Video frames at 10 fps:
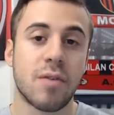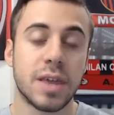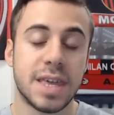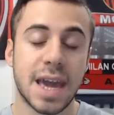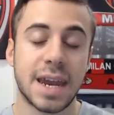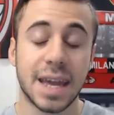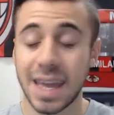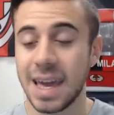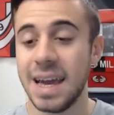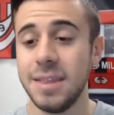yet
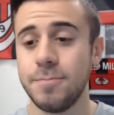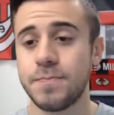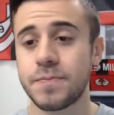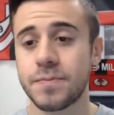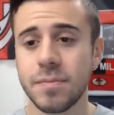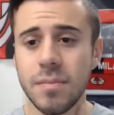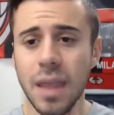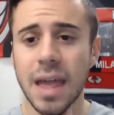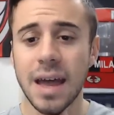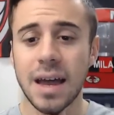again.
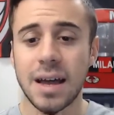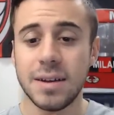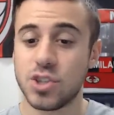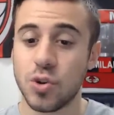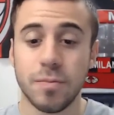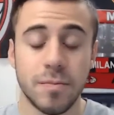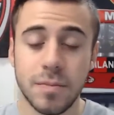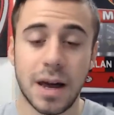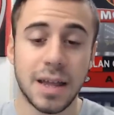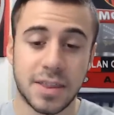
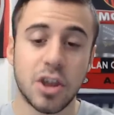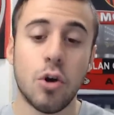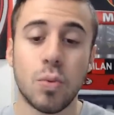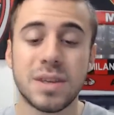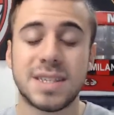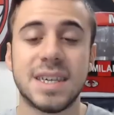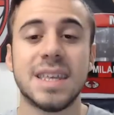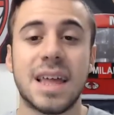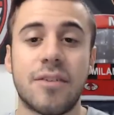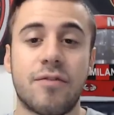So until we
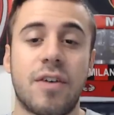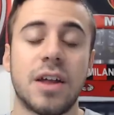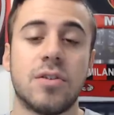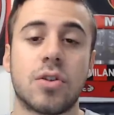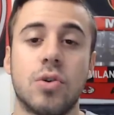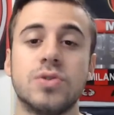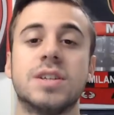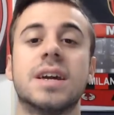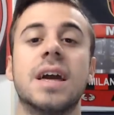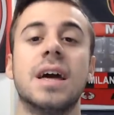see that final
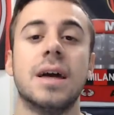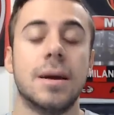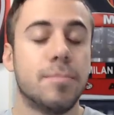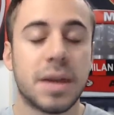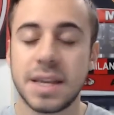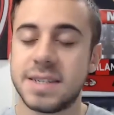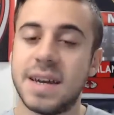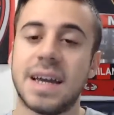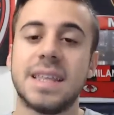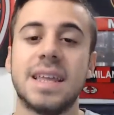closing being
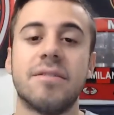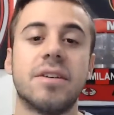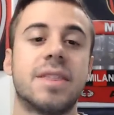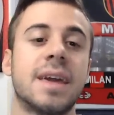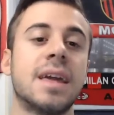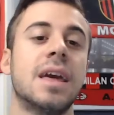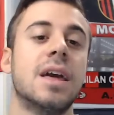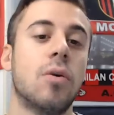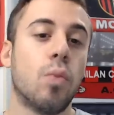signed and everything,